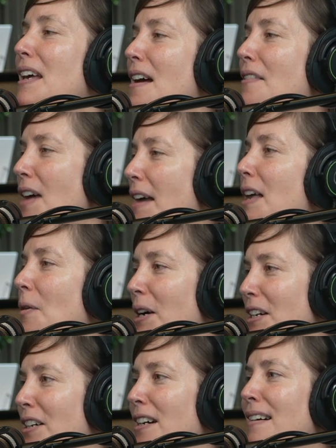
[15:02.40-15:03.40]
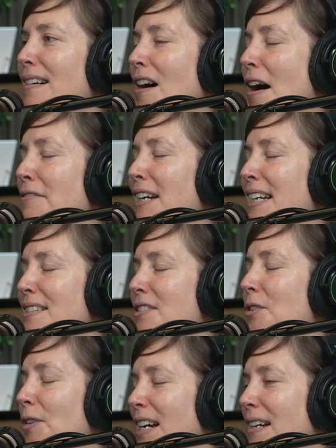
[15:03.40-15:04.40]
I think what you're offering is
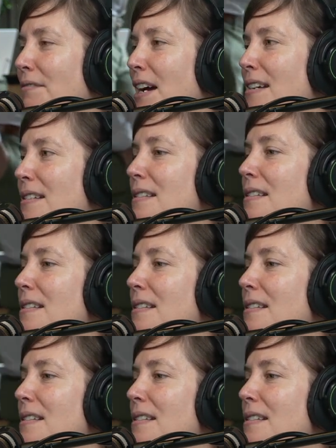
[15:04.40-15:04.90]
great advice.